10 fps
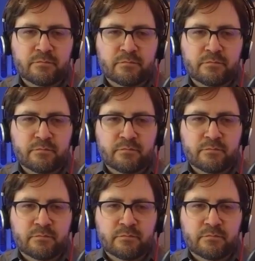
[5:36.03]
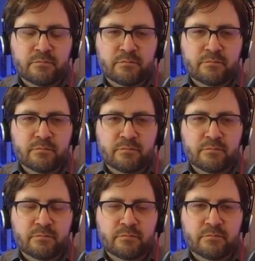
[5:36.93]

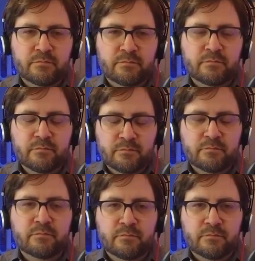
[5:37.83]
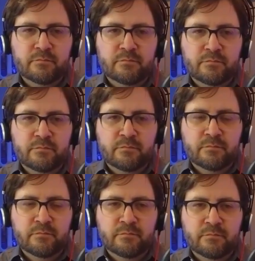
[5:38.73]

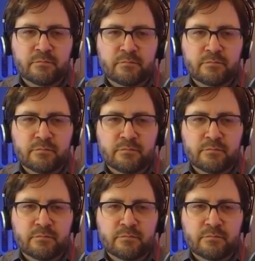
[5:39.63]
The person shown says nothing.